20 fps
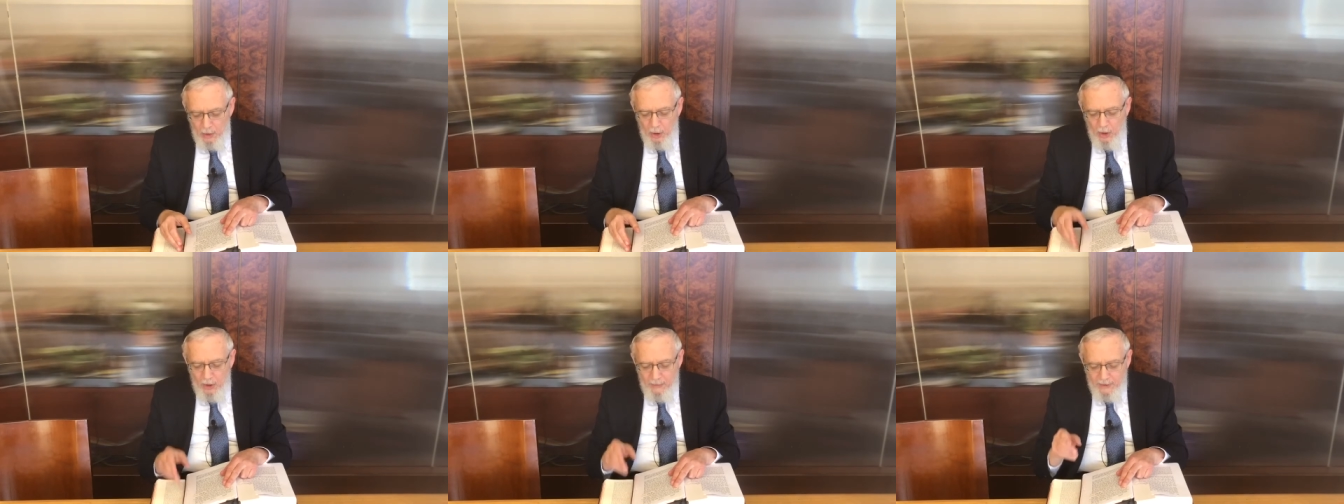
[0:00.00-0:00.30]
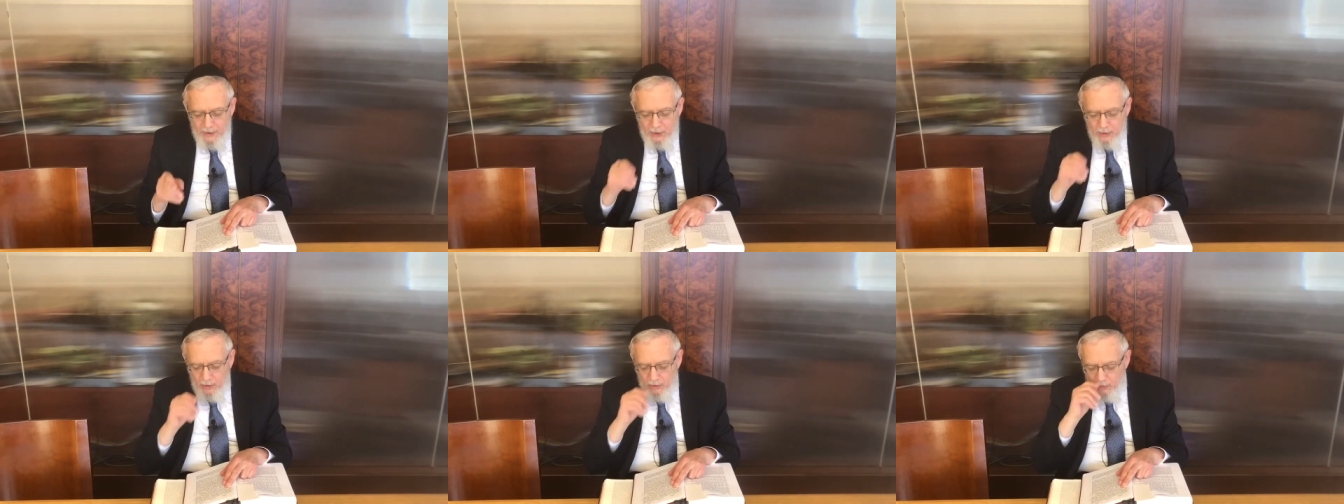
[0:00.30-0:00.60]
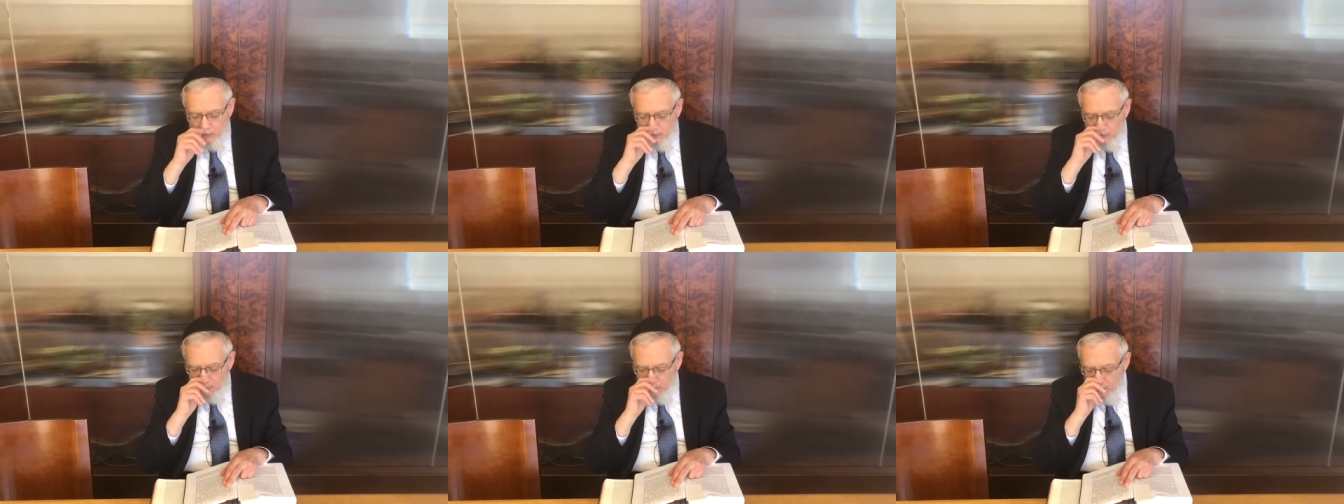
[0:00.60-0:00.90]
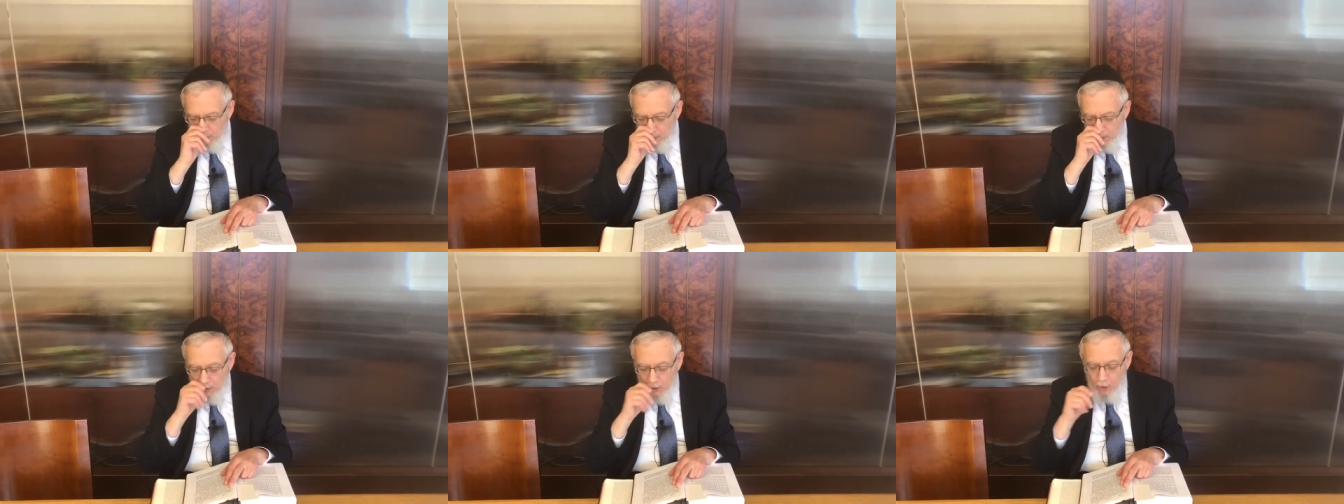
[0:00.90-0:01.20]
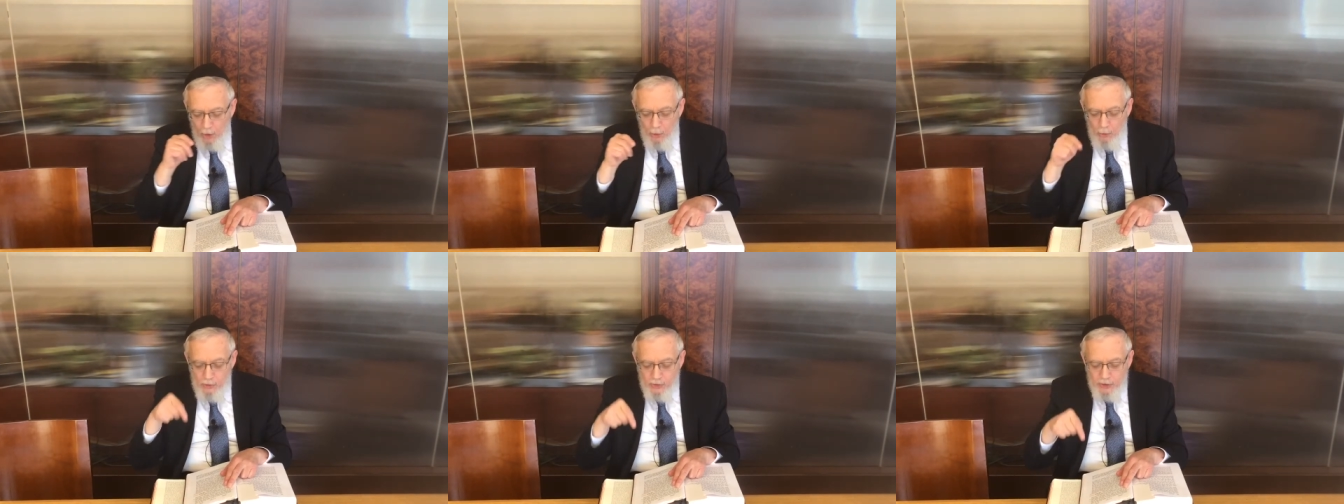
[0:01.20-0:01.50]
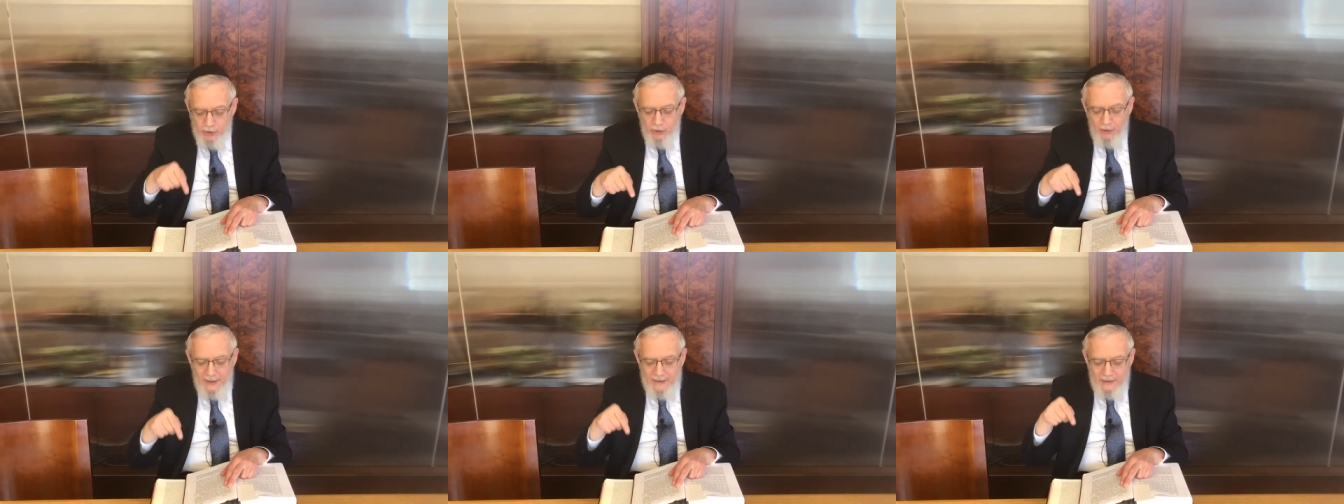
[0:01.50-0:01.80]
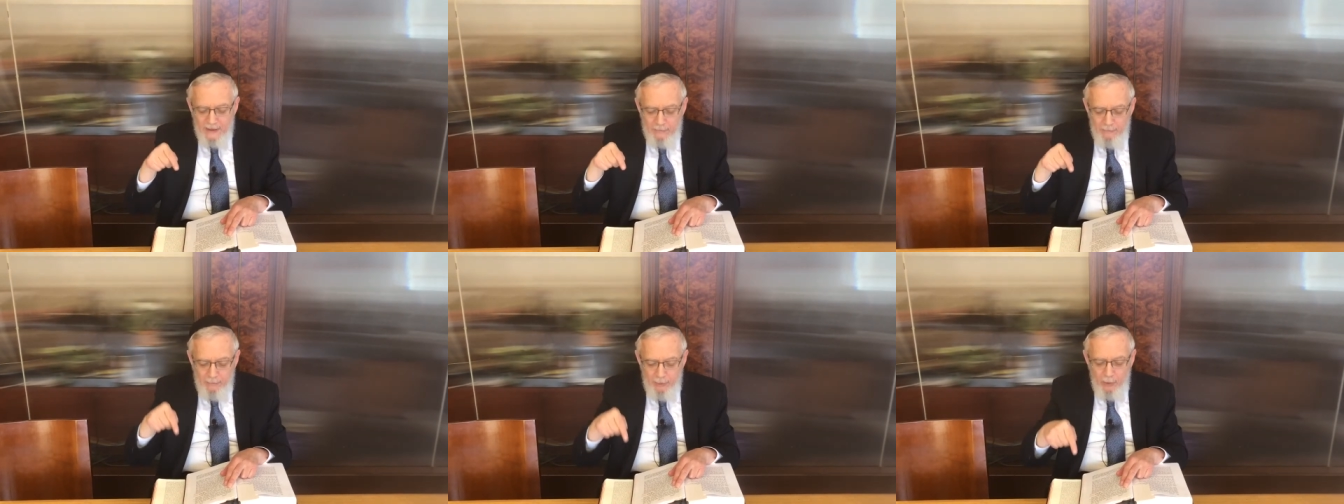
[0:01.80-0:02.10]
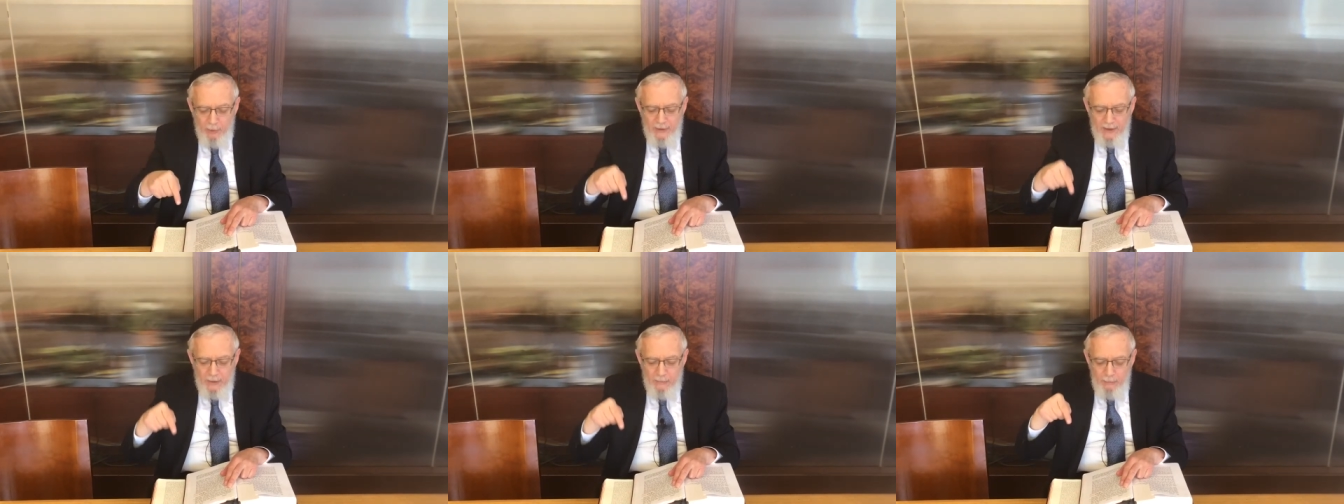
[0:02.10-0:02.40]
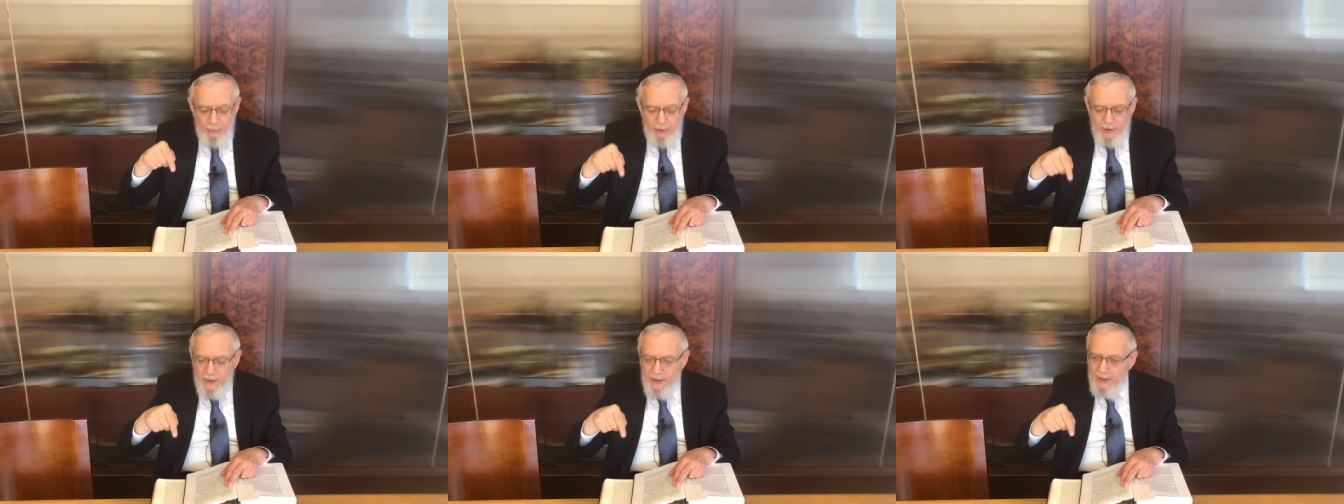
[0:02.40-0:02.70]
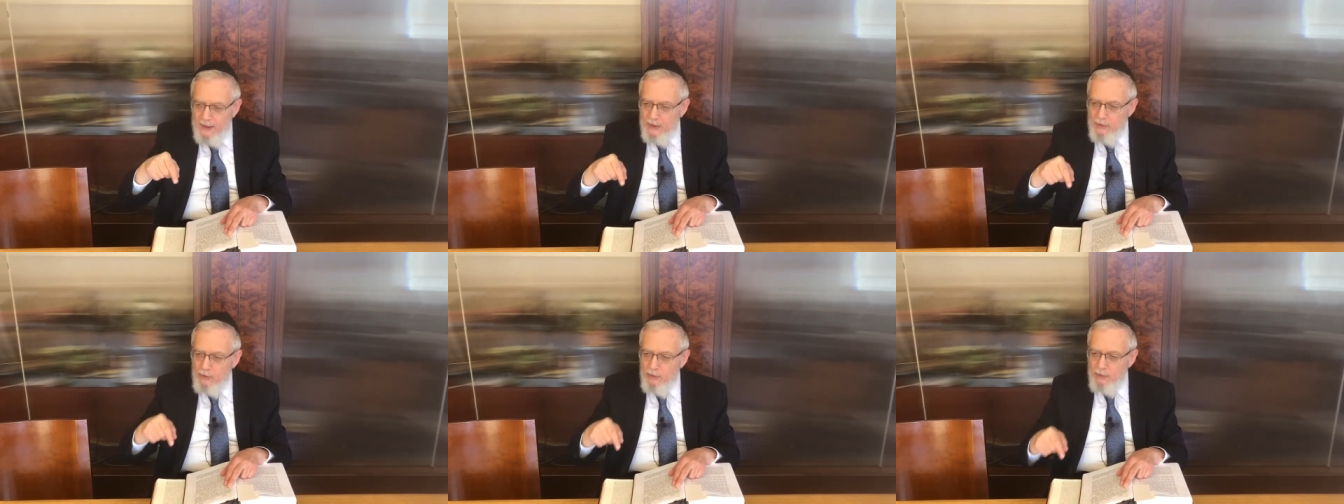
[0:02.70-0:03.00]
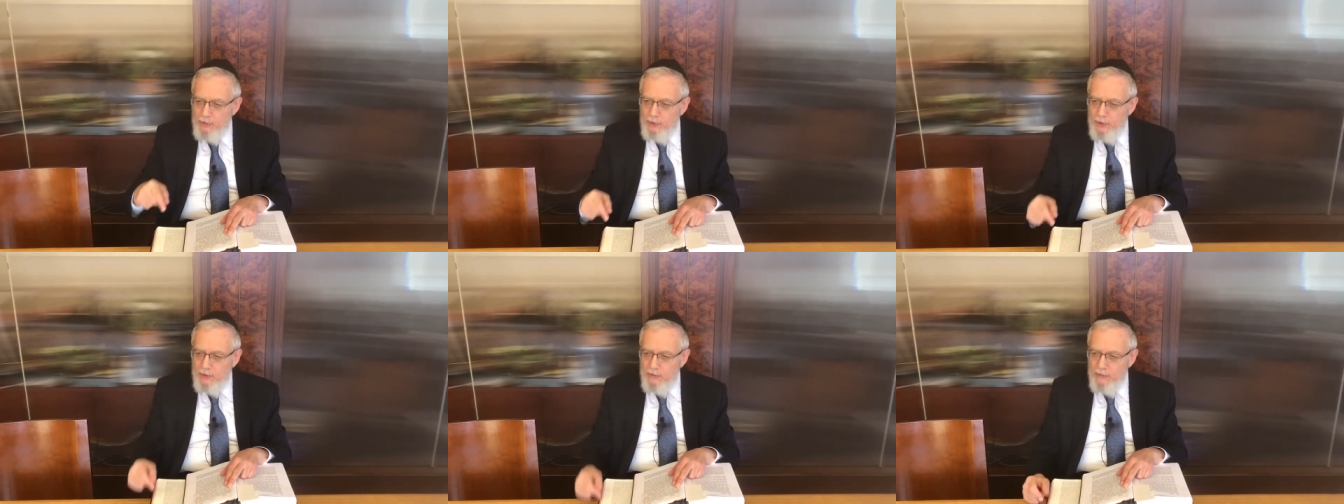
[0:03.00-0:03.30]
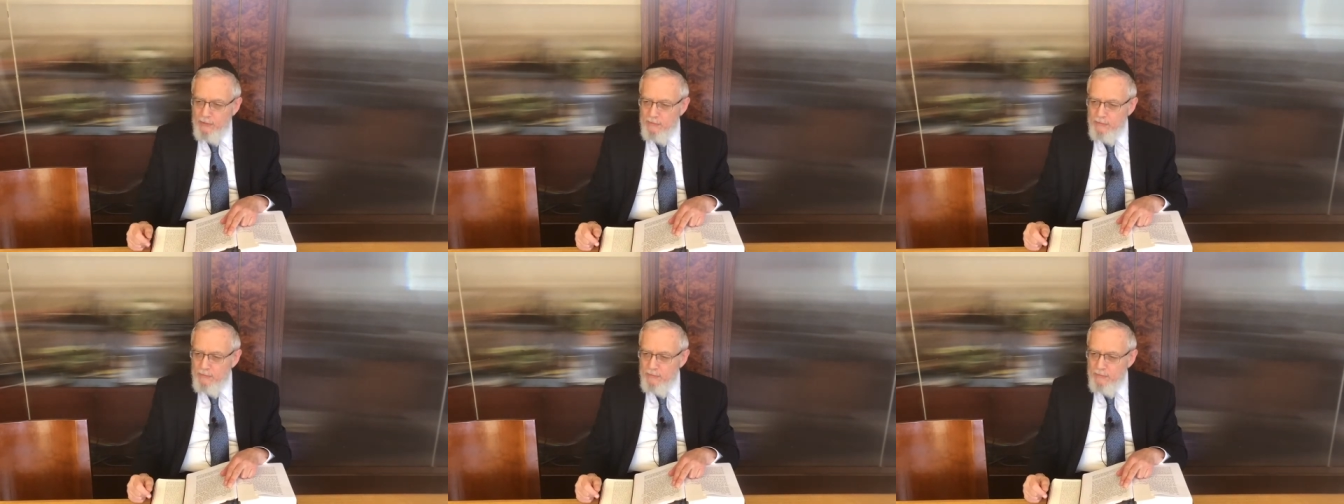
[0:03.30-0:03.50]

Omalo, oscho anibore bria chadosha.